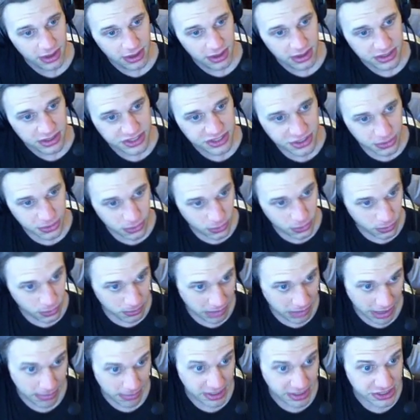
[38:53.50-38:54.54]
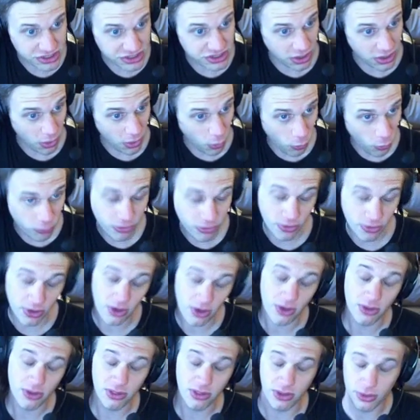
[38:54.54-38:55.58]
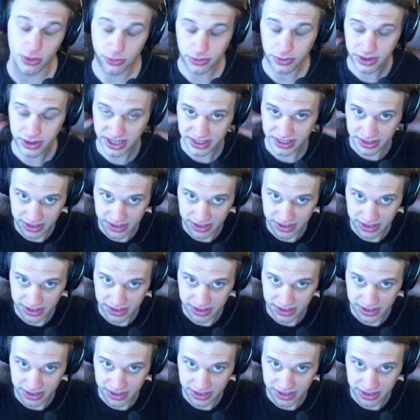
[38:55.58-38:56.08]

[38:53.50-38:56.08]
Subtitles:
So maybe just overall lowering the